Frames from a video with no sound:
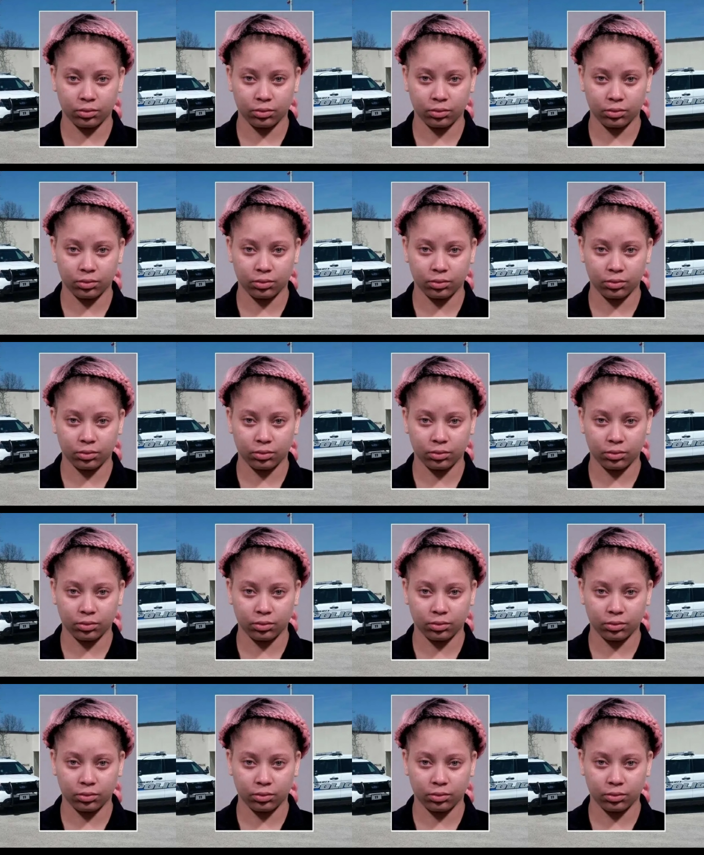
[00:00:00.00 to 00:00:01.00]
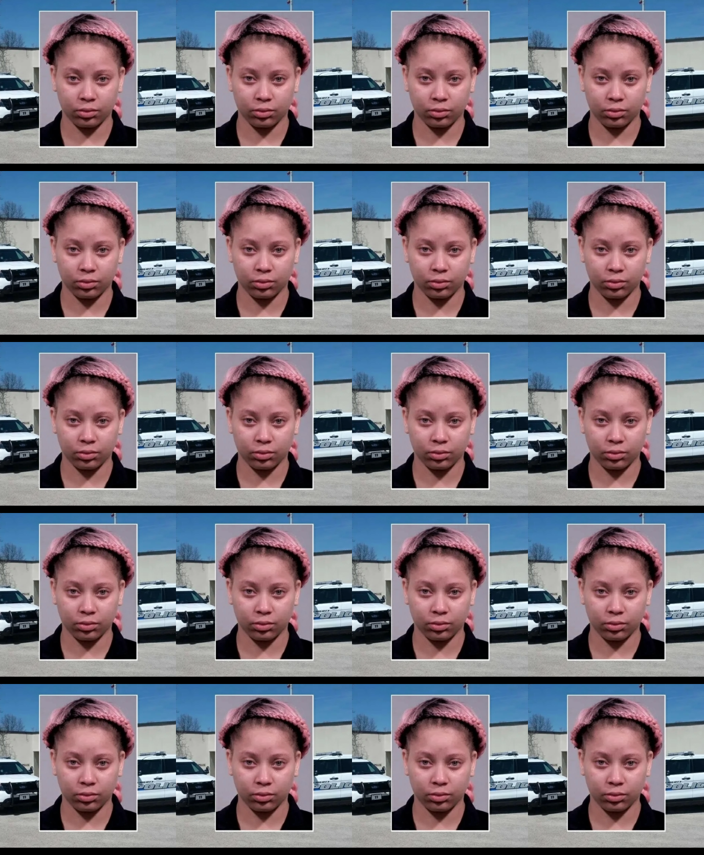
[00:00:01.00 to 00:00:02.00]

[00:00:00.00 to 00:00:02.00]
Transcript: No one is speaking in this clip.